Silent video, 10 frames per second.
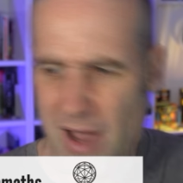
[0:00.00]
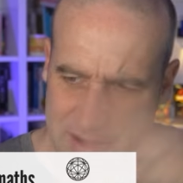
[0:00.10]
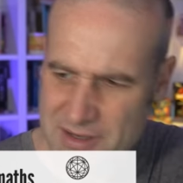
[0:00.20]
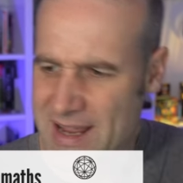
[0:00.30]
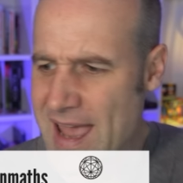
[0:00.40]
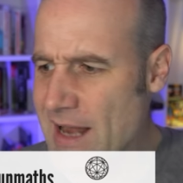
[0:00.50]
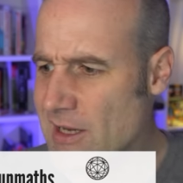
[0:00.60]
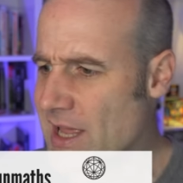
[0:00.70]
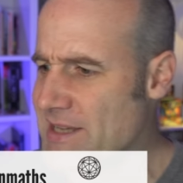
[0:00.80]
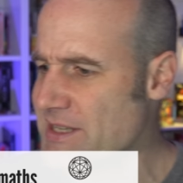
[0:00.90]
how did I
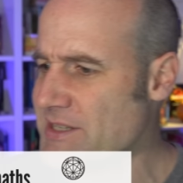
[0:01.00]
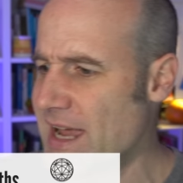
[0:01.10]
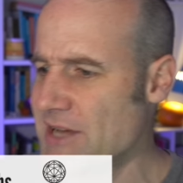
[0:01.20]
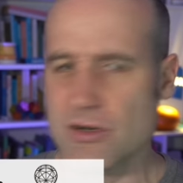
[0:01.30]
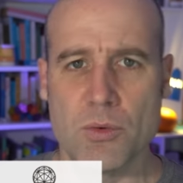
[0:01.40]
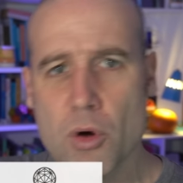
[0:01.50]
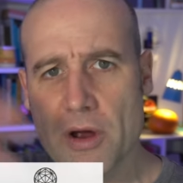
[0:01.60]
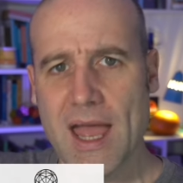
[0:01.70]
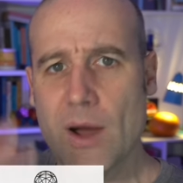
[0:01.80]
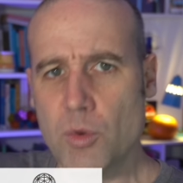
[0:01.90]
analyze the data and
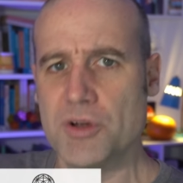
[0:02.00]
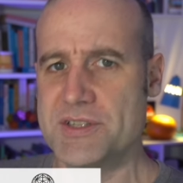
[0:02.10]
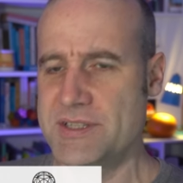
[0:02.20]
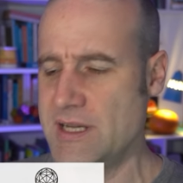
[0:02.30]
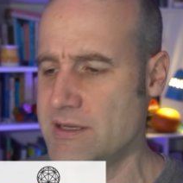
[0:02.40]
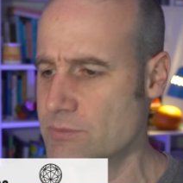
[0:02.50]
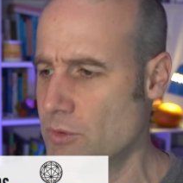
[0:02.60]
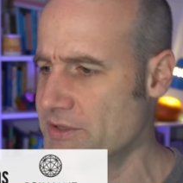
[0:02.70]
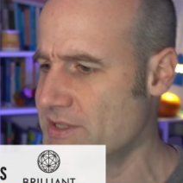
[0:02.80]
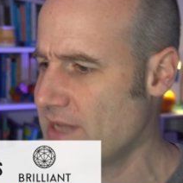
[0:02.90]
work out what seats
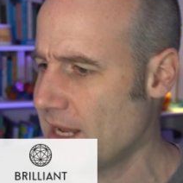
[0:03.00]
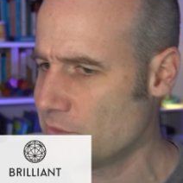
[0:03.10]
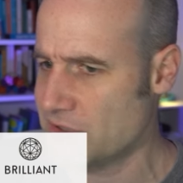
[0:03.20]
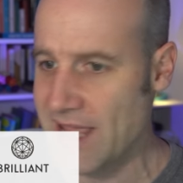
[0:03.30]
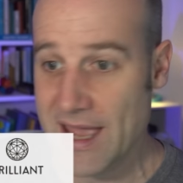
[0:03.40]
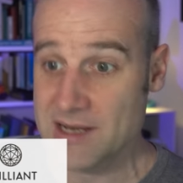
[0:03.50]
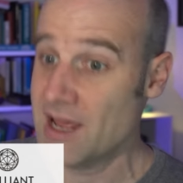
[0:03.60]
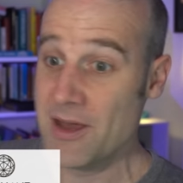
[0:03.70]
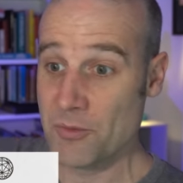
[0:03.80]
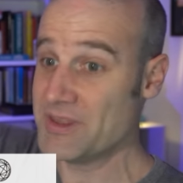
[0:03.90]
what state would get?
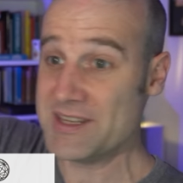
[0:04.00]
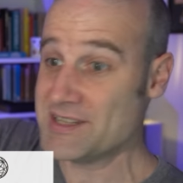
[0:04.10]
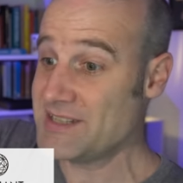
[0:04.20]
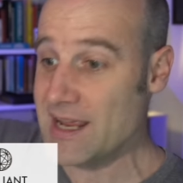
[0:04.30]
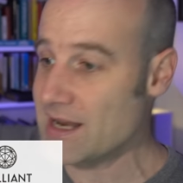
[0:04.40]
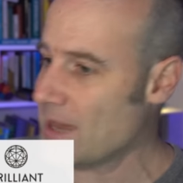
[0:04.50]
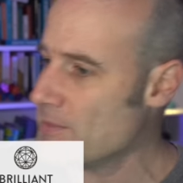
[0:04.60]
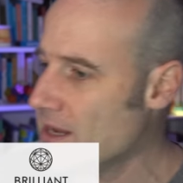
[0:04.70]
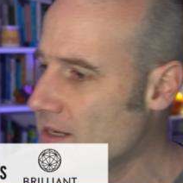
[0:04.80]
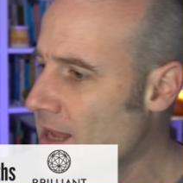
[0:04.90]
Well, this is it. I
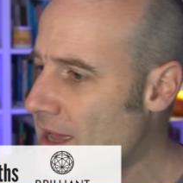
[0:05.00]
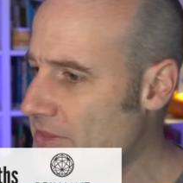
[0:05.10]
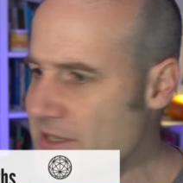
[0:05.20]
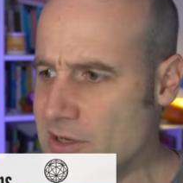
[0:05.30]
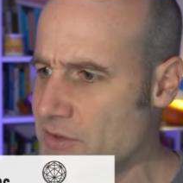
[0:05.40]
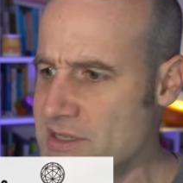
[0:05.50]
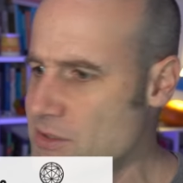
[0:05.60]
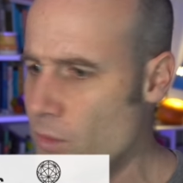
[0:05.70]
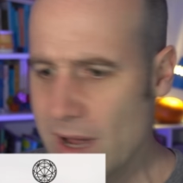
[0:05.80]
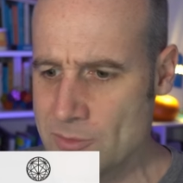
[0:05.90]
mean, this goes
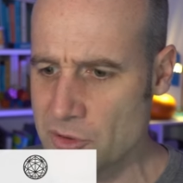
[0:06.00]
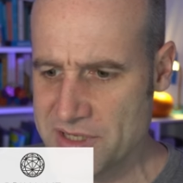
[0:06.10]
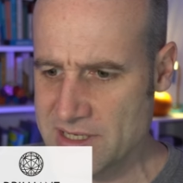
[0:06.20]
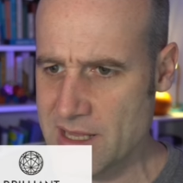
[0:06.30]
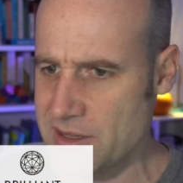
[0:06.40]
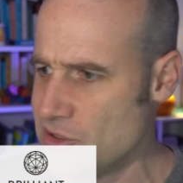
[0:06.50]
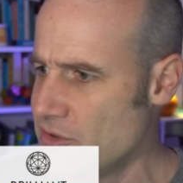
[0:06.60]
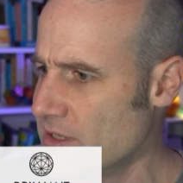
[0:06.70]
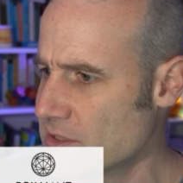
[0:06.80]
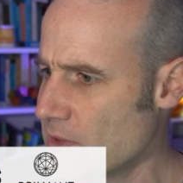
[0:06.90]
into way more detail than you
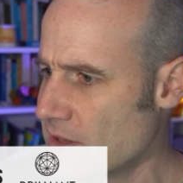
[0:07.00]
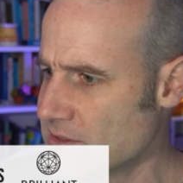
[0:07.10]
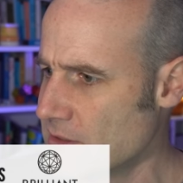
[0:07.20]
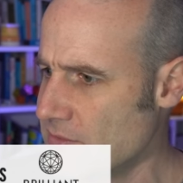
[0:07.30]
need as well. So